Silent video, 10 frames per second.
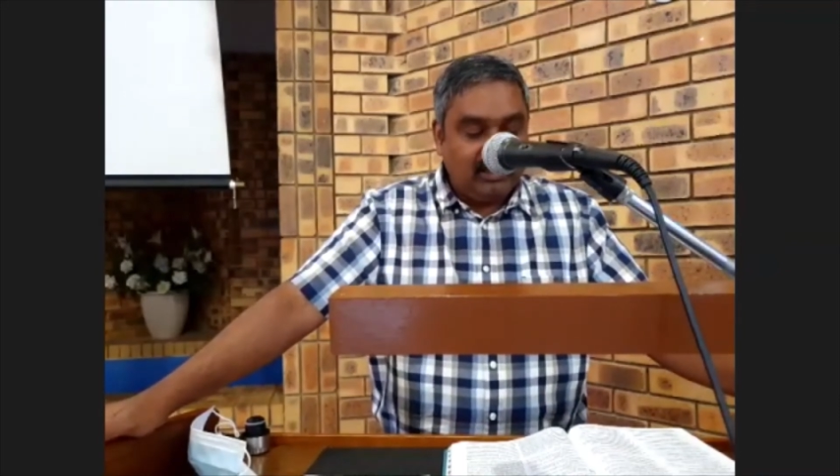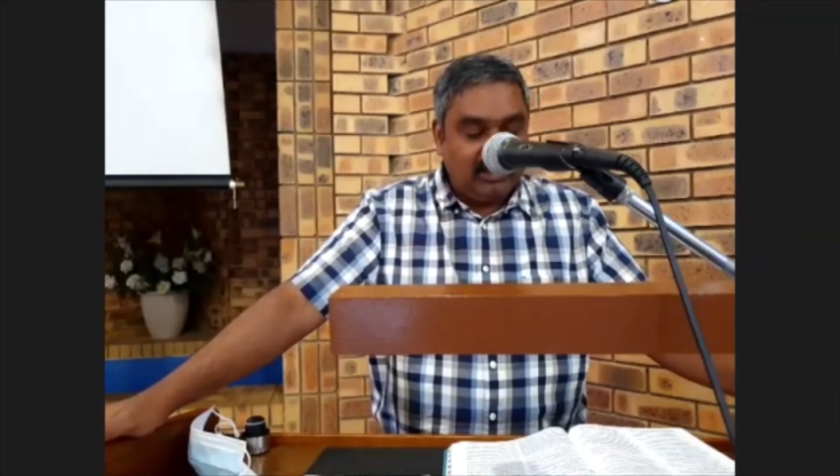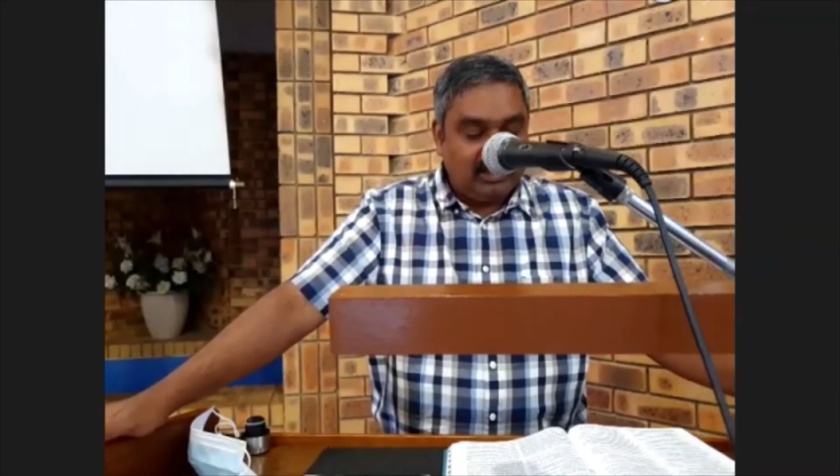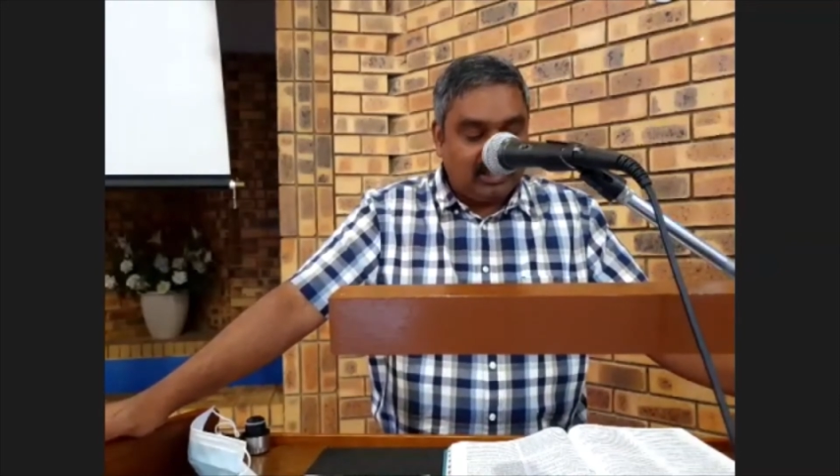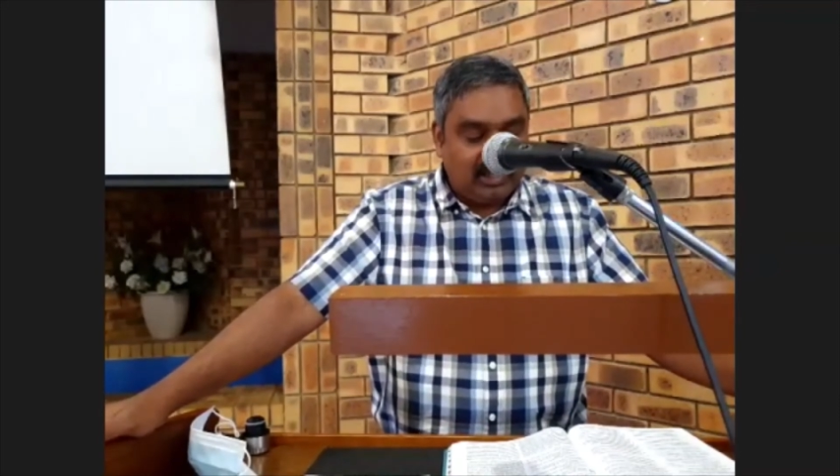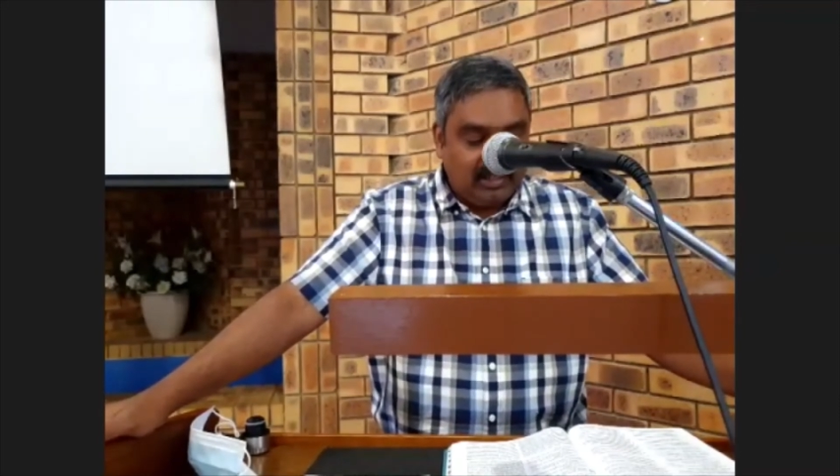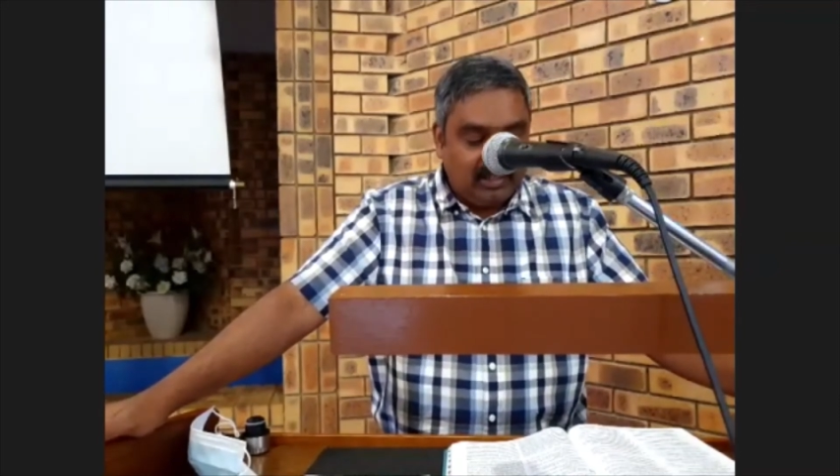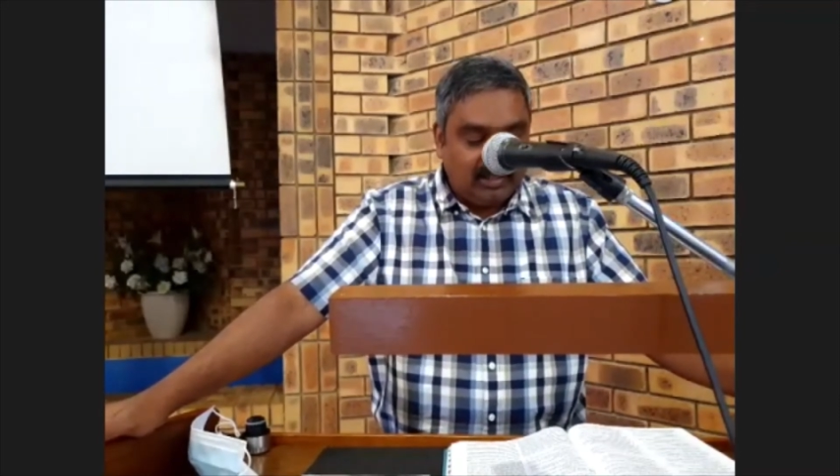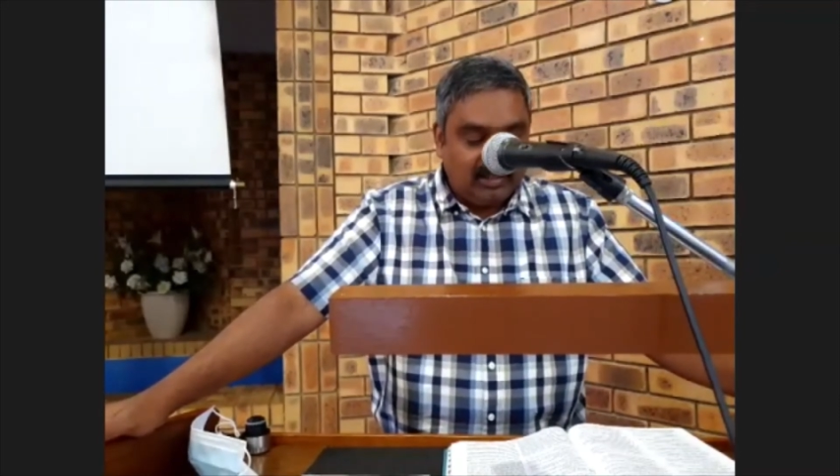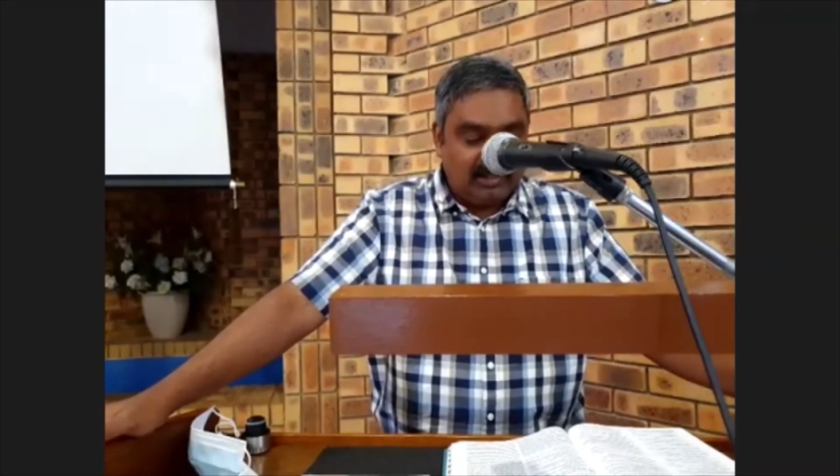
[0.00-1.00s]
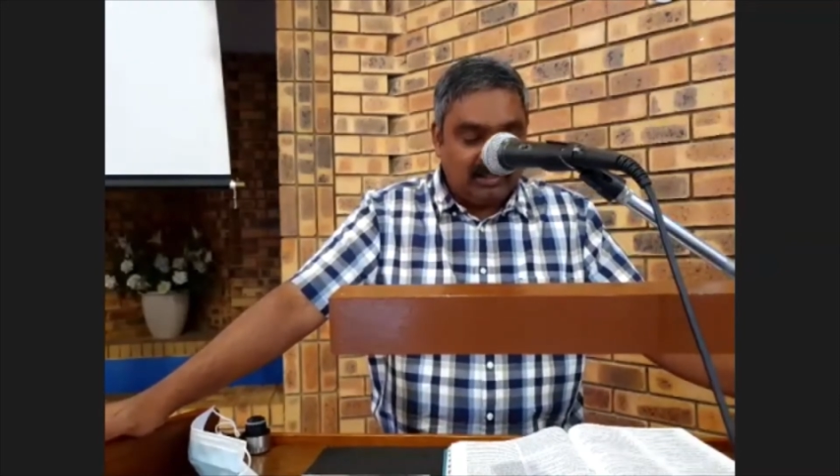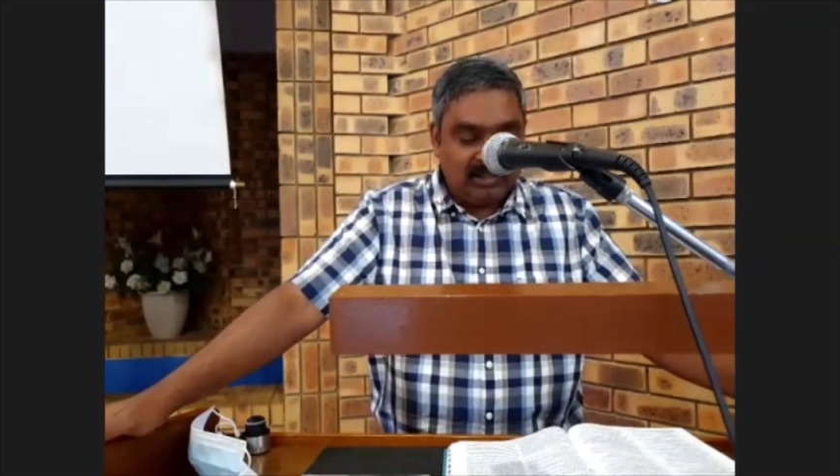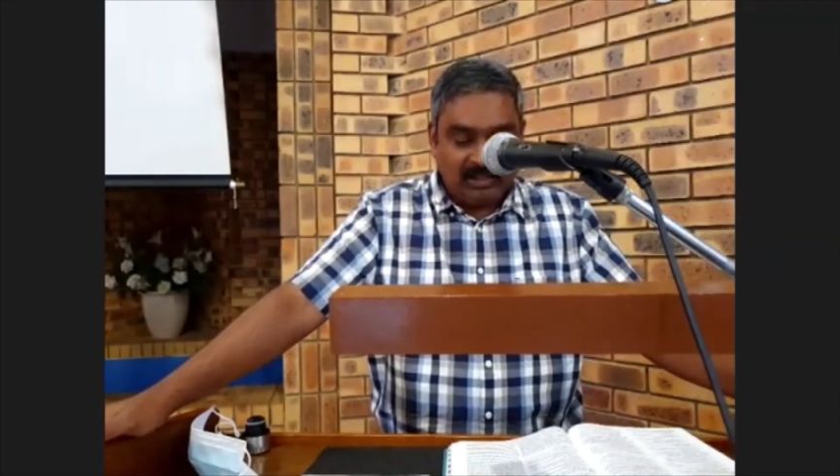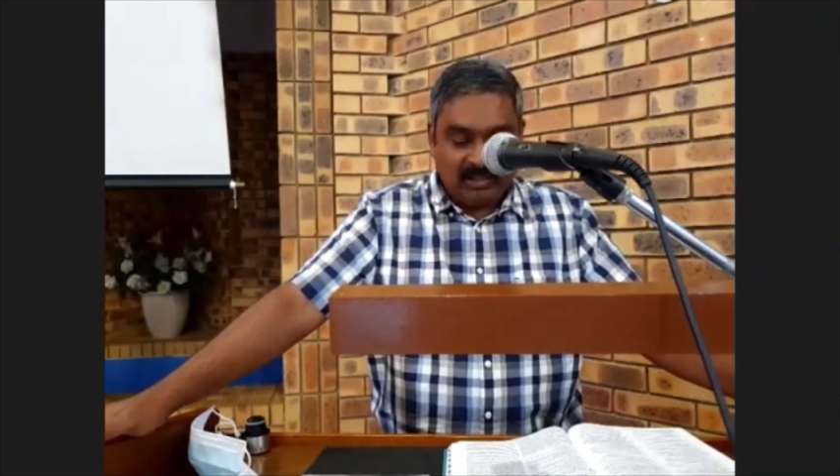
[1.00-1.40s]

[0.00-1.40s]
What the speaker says: is kindled